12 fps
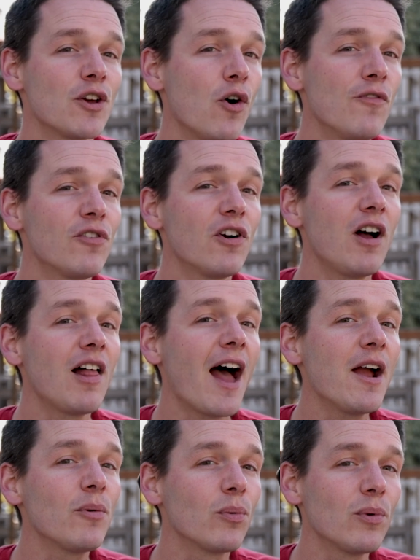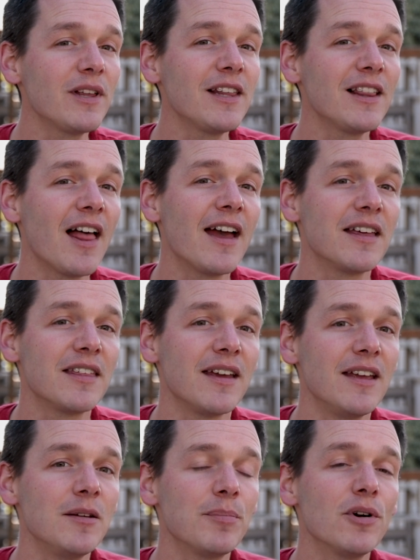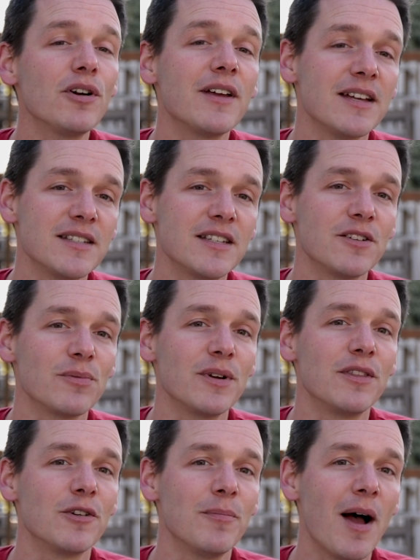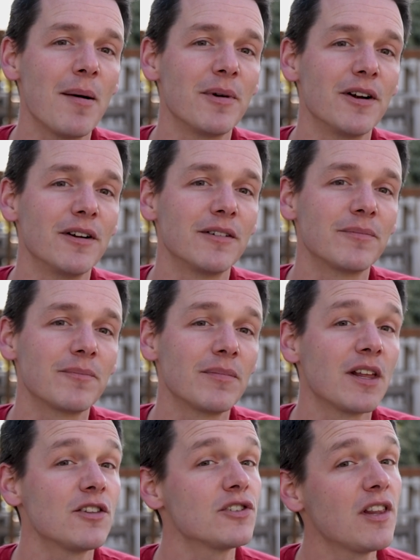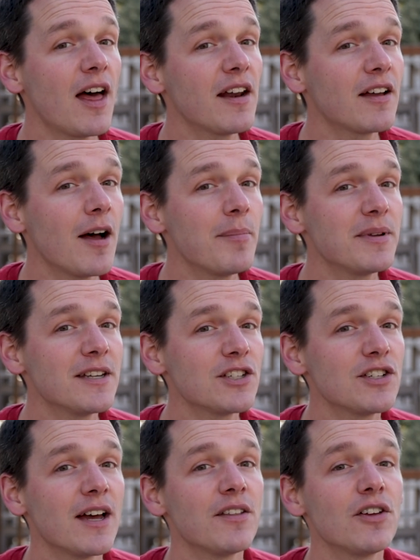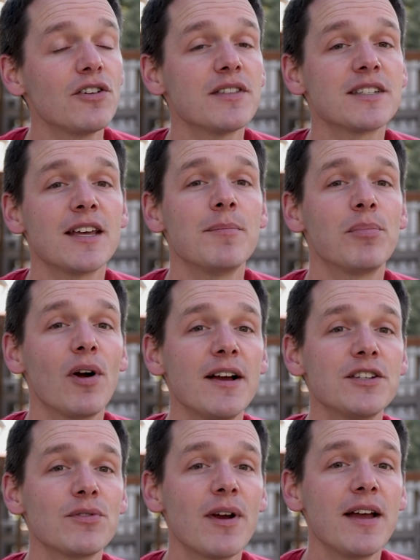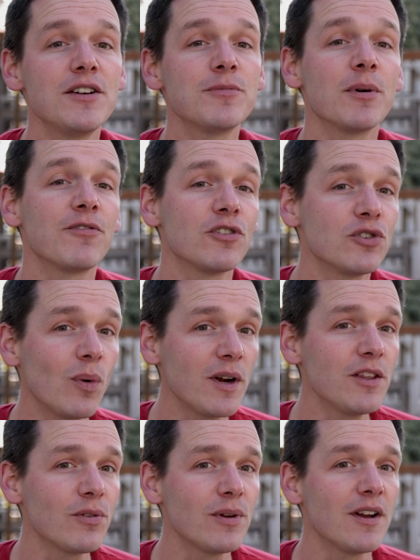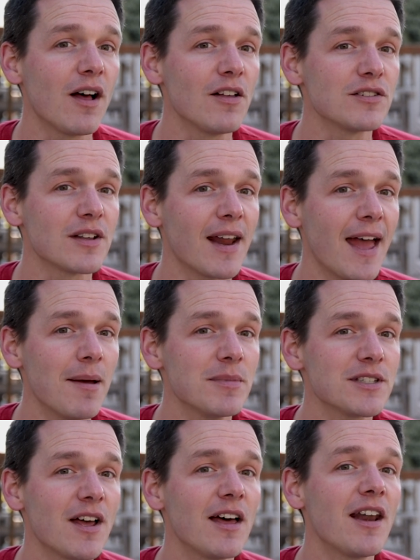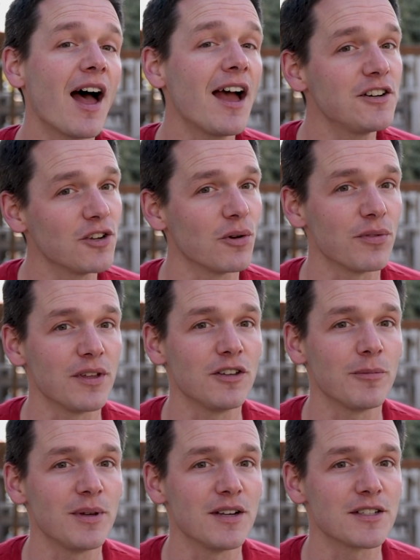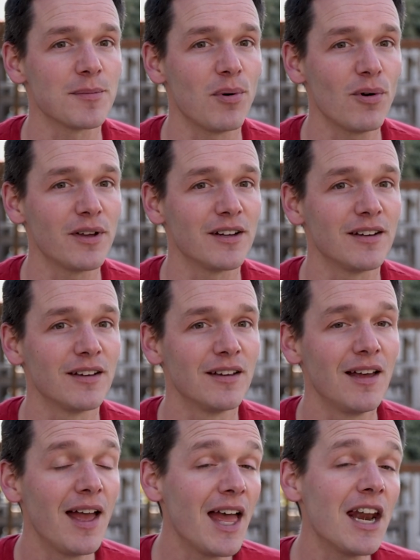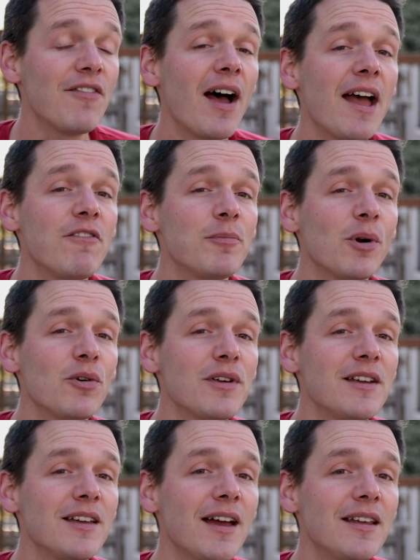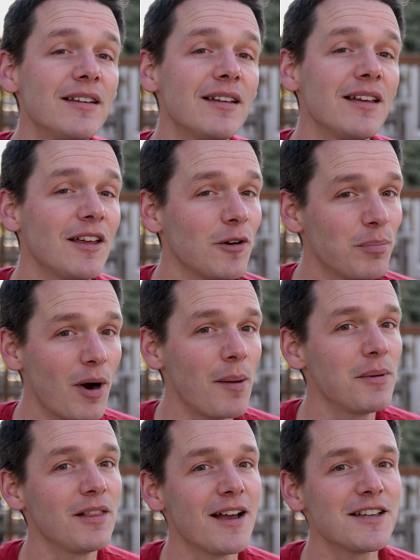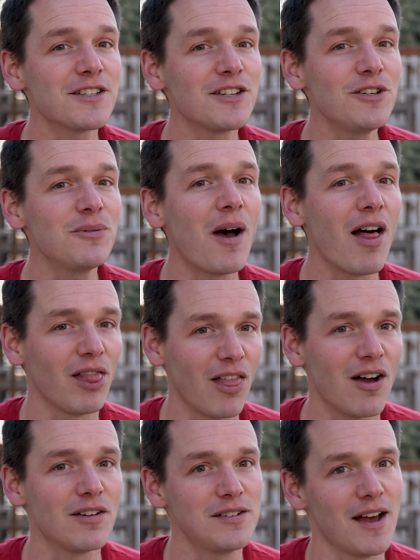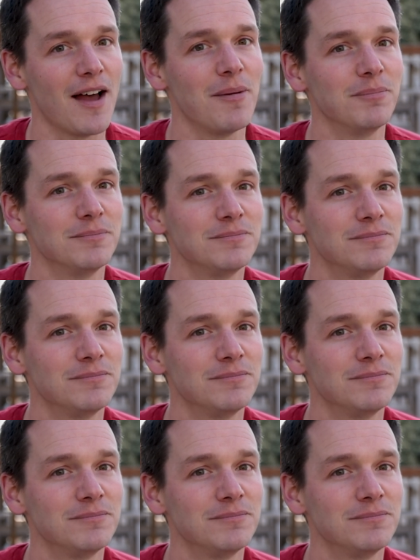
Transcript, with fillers: So overall, I really like the Inkbird Instant Read Thermometer. There's a lot of competition out there in the same price range, but for $23 on Amazon, I don't think you'll be disappointed. And if I haven't broken it yet, It'll probably last you a long time.